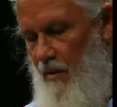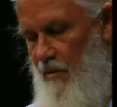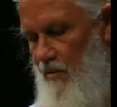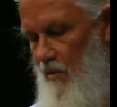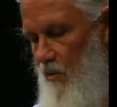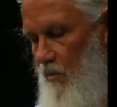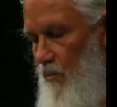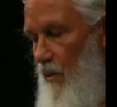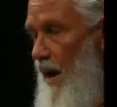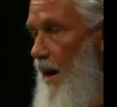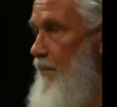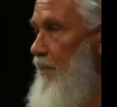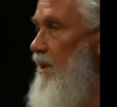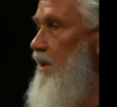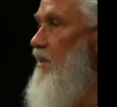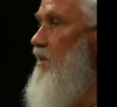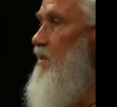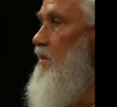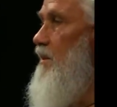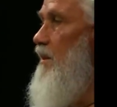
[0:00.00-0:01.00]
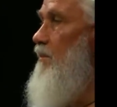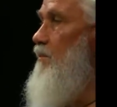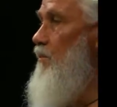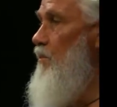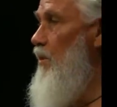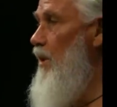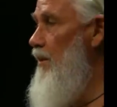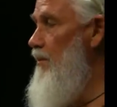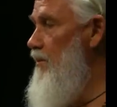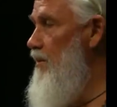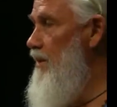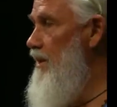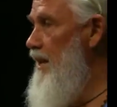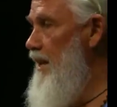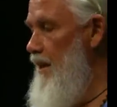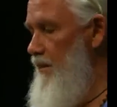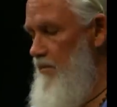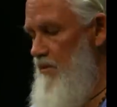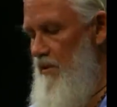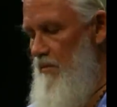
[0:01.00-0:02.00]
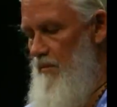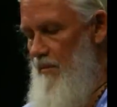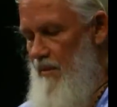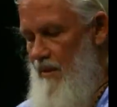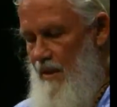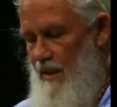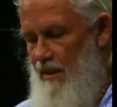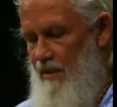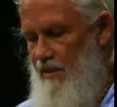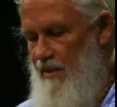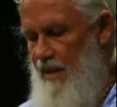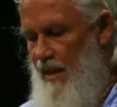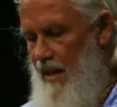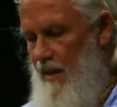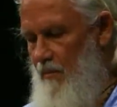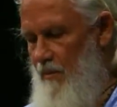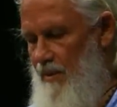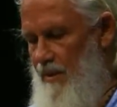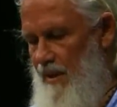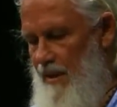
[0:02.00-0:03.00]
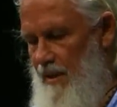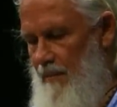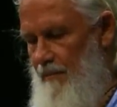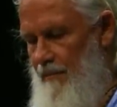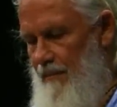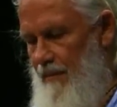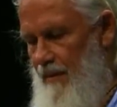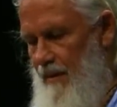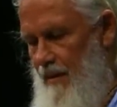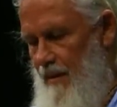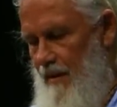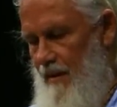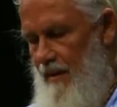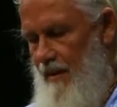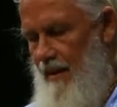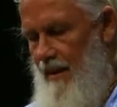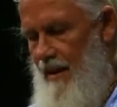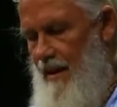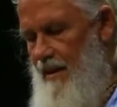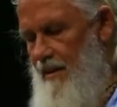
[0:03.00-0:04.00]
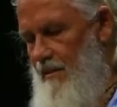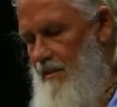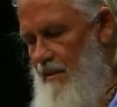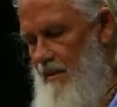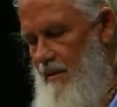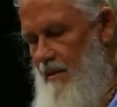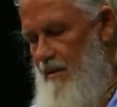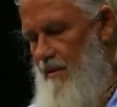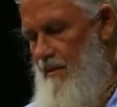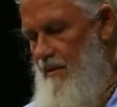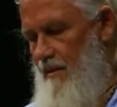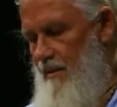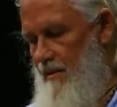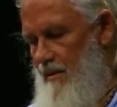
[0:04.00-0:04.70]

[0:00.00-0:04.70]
So Ramana's brother came to stay with him, and